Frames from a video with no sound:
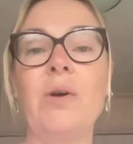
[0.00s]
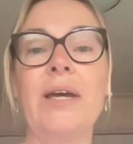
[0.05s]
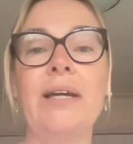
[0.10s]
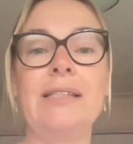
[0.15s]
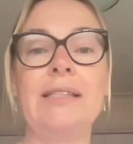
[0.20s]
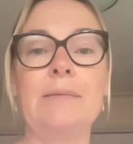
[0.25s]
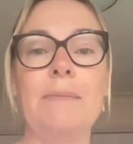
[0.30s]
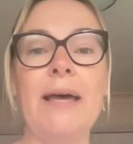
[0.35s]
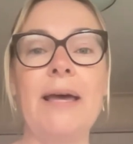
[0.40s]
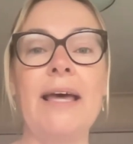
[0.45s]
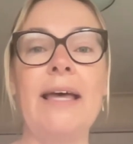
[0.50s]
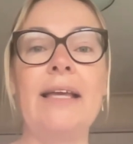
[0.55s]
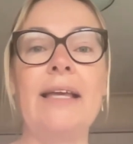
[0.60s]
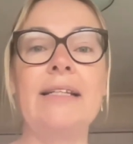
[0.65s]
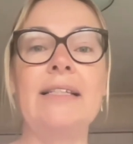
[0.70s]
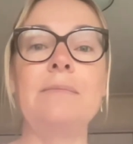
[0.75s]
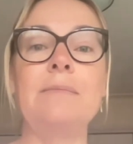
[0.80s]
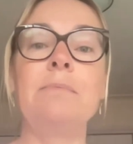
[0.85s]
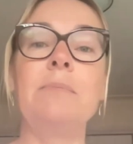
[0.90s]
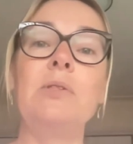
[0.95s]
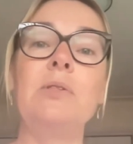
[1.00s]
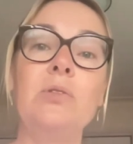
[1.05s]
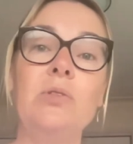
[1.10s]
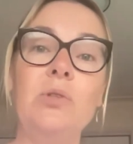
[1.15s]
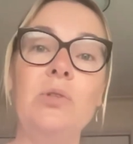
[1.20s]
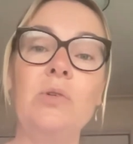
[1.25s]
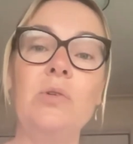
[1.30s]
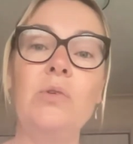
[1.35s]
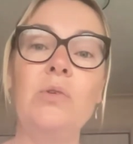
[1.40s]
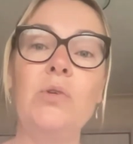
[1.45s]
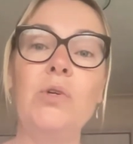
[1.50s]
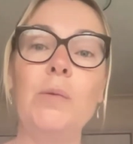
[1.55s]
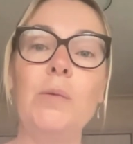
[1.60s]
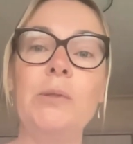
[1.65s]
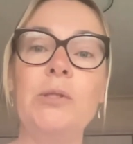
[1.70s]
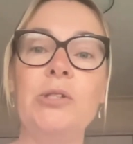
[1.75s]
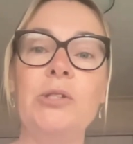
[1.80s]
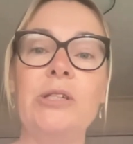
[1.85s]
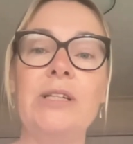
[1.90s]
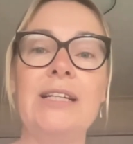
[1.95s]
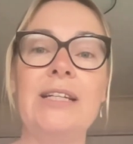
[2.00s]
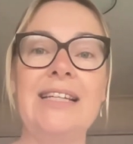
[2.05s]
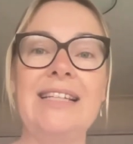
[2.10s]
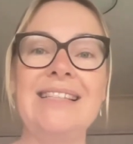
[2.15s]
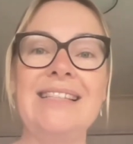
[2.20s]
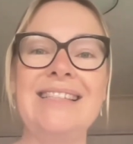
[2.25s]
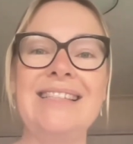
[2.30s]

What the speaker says: expand, and pursue new opportunities.